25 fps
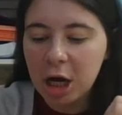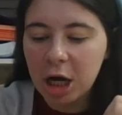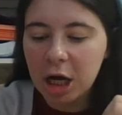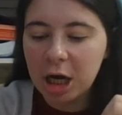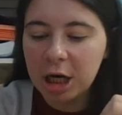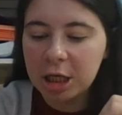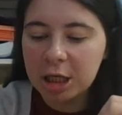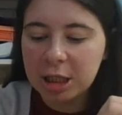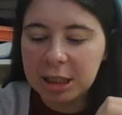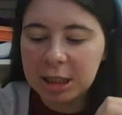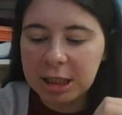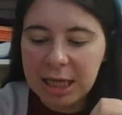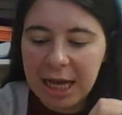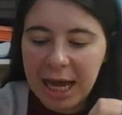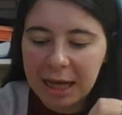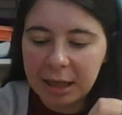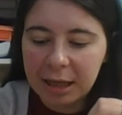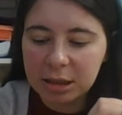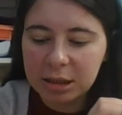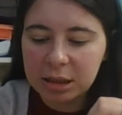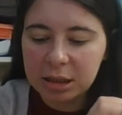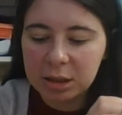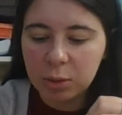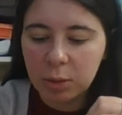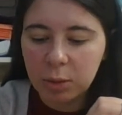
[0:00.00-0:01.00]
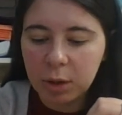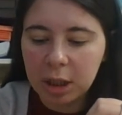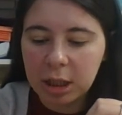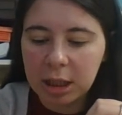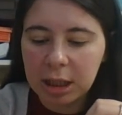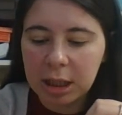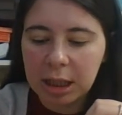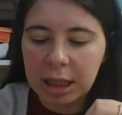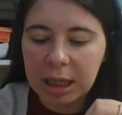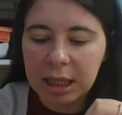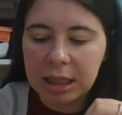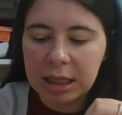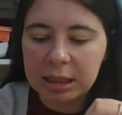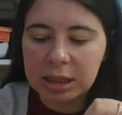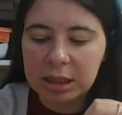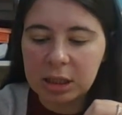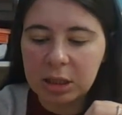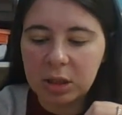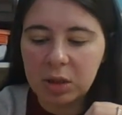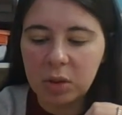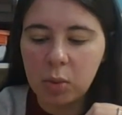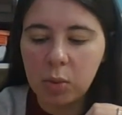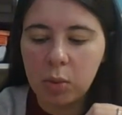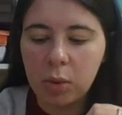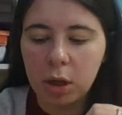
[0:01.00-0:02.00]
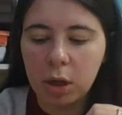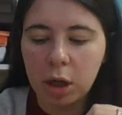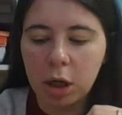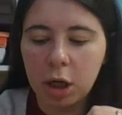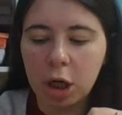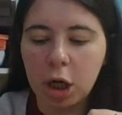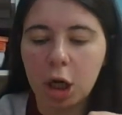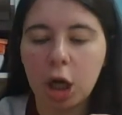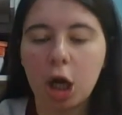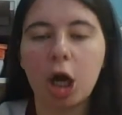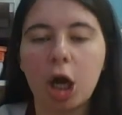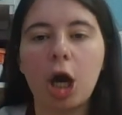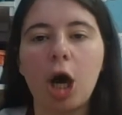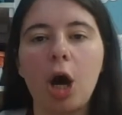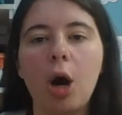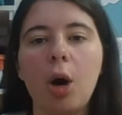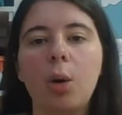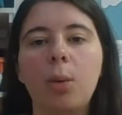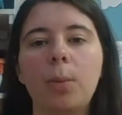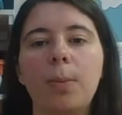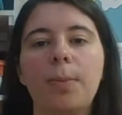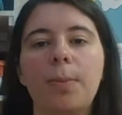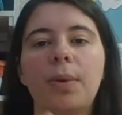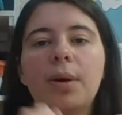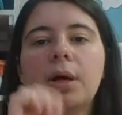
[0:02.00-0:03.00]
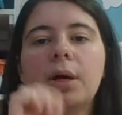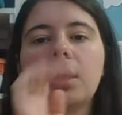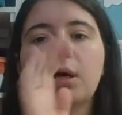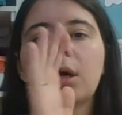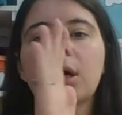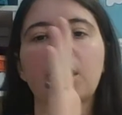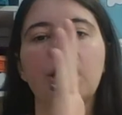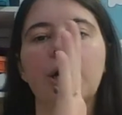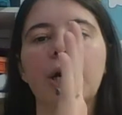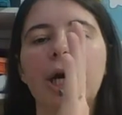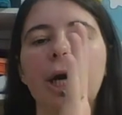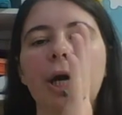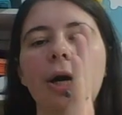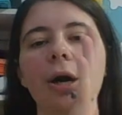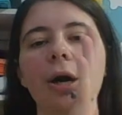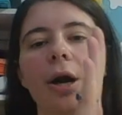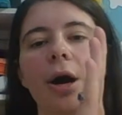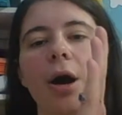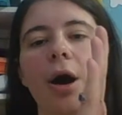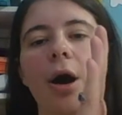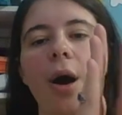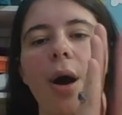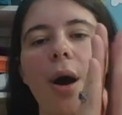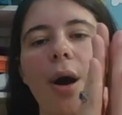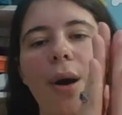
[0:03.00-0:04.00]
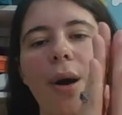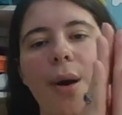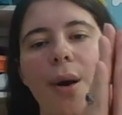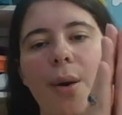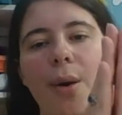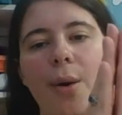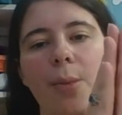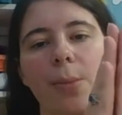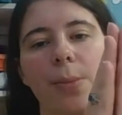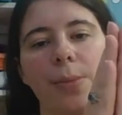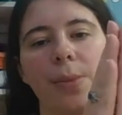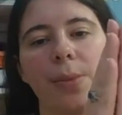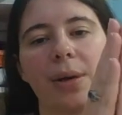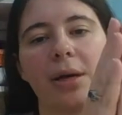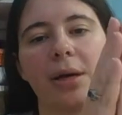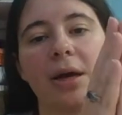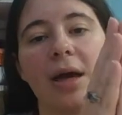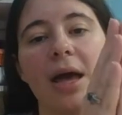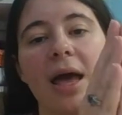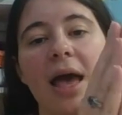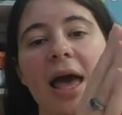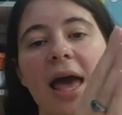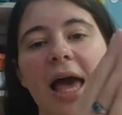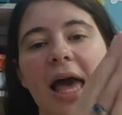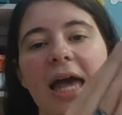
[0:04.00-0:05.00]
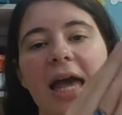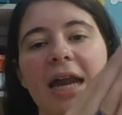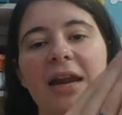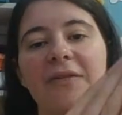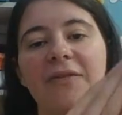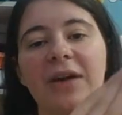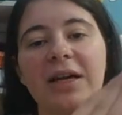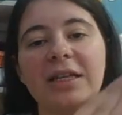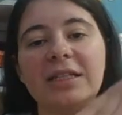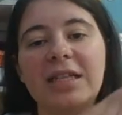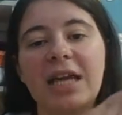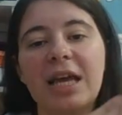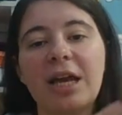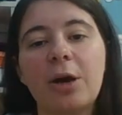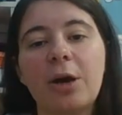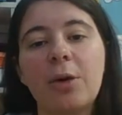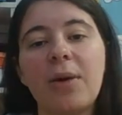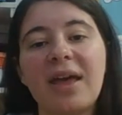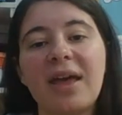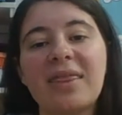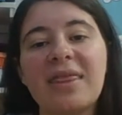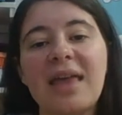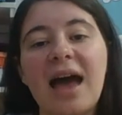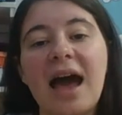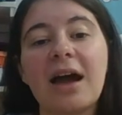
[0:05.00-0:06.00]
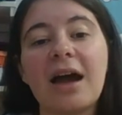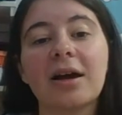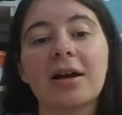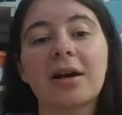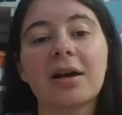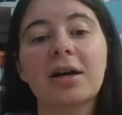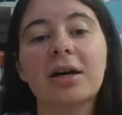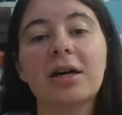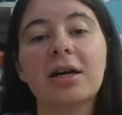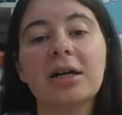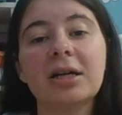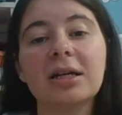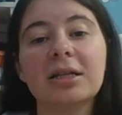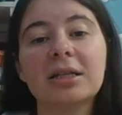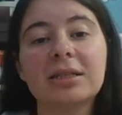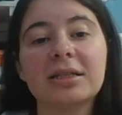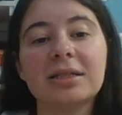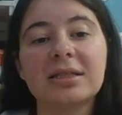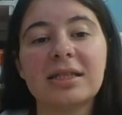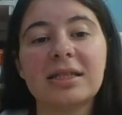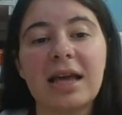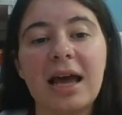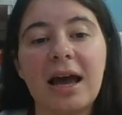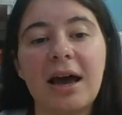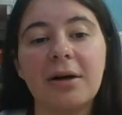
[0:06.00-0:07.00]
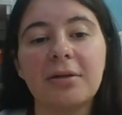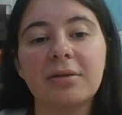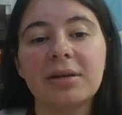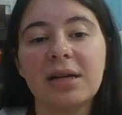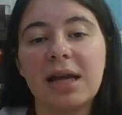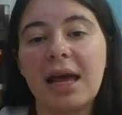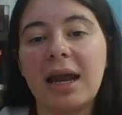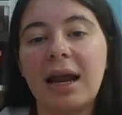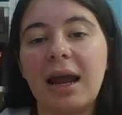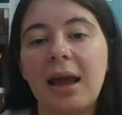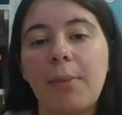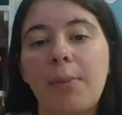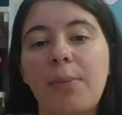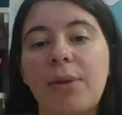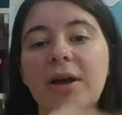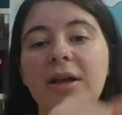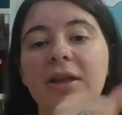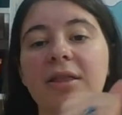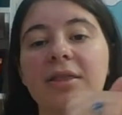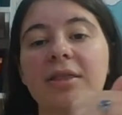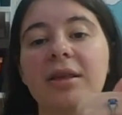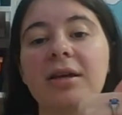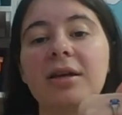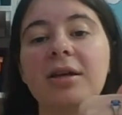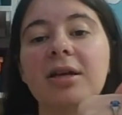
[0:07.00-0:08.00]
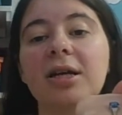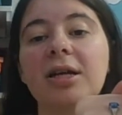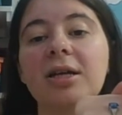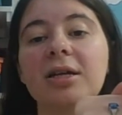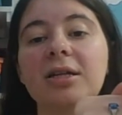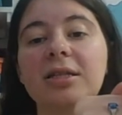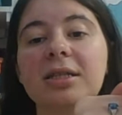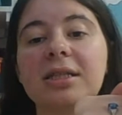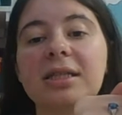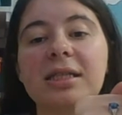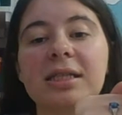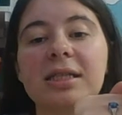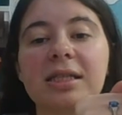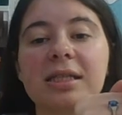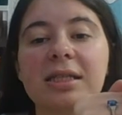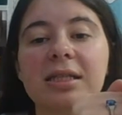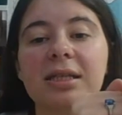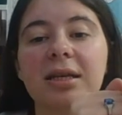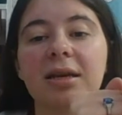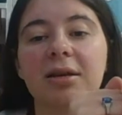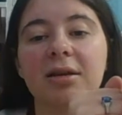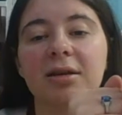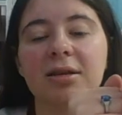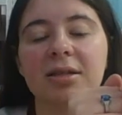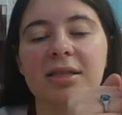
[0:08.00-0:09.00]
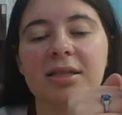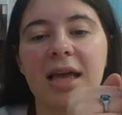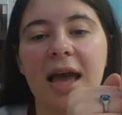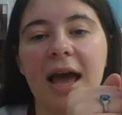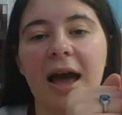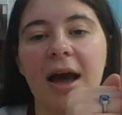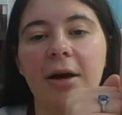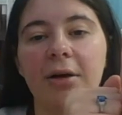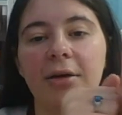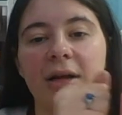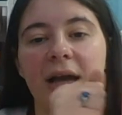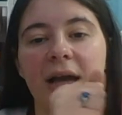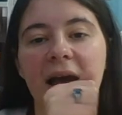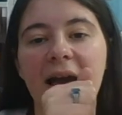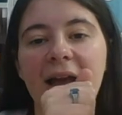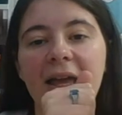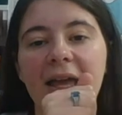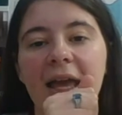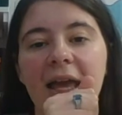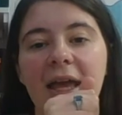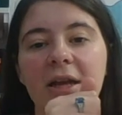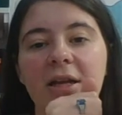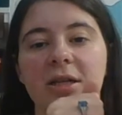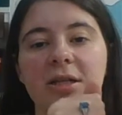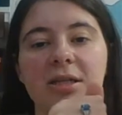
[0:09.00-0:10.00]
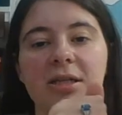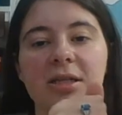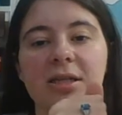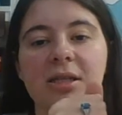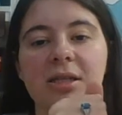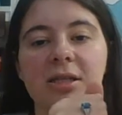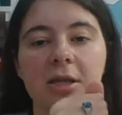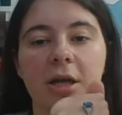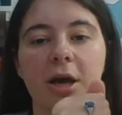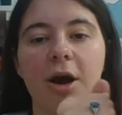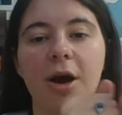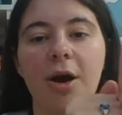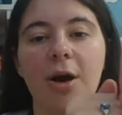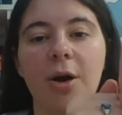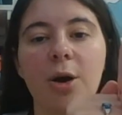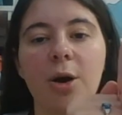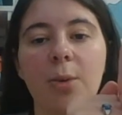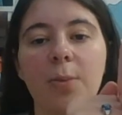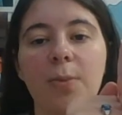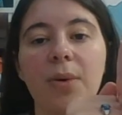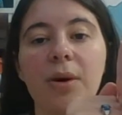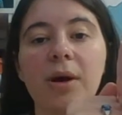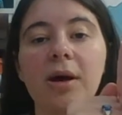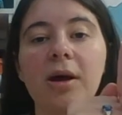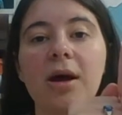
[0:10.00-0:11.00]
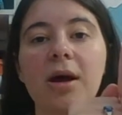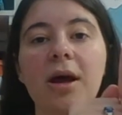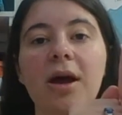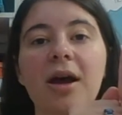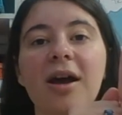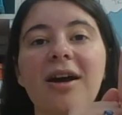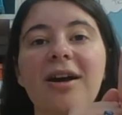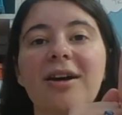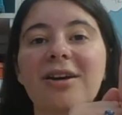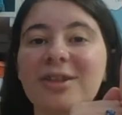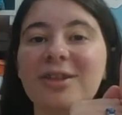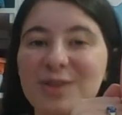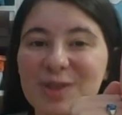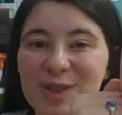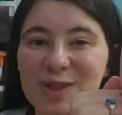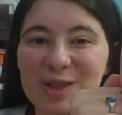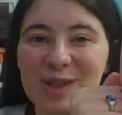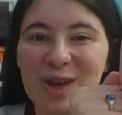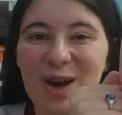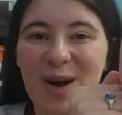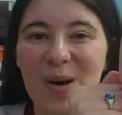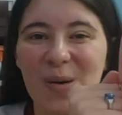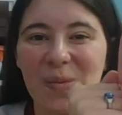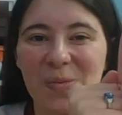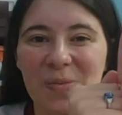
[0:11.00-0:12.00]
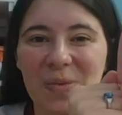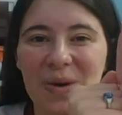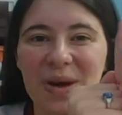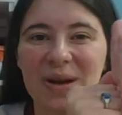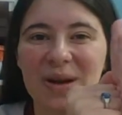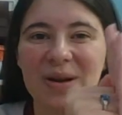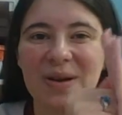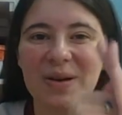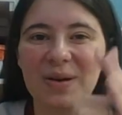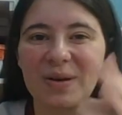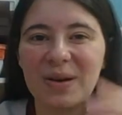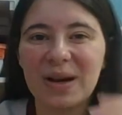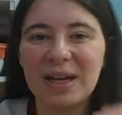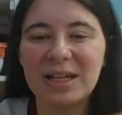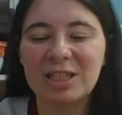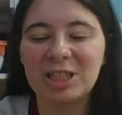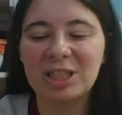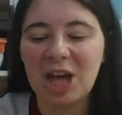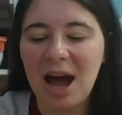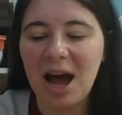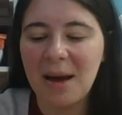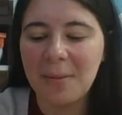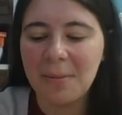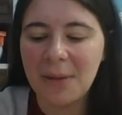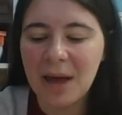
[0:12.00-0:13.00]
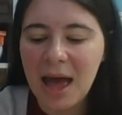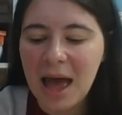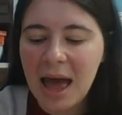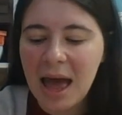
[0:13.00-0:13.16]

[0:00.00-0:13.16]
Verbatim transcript: Our next word is the word cope ope. And if I take away that k sound and I put the s sound, I get s ope, soap. Great job.